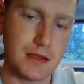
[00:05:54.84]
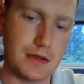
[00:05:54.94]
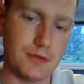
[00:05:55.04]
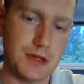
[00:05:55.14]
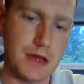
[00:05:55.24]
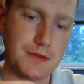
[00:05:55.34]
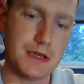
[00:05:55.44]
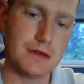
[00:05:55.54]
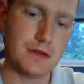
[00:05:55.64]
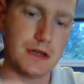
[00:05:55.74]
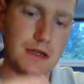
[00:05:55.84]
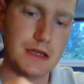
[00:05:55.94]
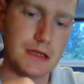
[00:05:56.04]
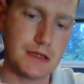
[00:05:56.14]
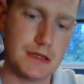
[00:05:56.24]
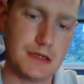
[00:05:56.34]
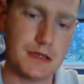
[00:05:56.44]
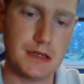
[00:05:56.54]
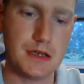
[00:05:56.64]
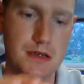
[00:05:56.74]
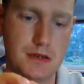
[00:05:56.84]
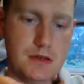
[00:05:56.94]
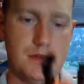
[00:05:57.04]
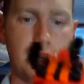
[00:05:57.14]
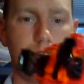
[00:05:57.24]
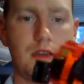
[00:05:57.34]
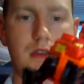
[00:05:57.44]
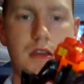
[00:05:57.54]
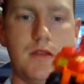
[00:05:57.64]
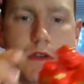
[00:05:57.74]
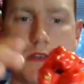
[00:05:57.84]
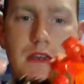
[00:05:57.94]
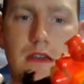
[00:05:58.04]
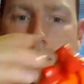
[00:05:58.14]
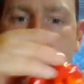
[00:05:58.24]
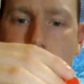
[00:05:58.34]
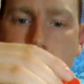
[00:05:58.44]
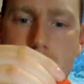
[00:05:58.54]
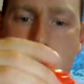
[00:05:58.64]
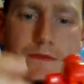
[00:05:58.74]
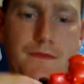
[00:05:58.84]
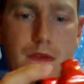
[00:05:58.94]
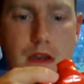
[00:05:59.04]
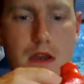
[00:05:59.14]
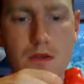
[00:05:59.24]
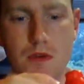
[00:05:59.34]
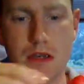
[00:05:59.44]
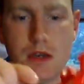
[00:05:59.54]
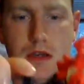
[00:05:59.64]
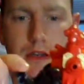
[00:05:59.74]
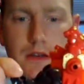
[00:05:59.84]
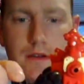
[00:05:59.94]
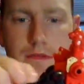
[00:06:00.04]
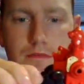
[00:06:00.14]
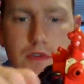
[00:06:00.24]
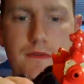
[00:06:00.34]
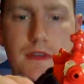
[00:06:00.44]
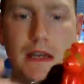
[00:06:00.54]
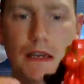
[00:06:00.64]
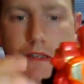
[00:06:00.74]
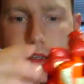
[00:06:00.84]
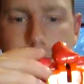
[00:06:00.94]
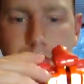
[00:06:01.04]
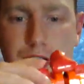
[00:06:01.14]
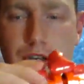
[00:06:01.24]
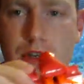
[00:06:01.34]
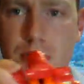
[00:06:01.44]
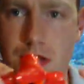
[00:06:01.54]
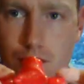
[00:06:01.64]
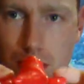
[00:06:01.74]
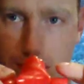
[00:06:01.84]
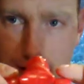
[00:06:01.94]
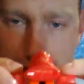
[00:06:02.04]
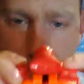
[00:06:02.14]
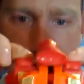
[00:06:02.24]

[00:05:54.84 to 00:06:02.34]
Get the little toes out like this, and then what we're going to do, we are going to move the legs to that position because they're on little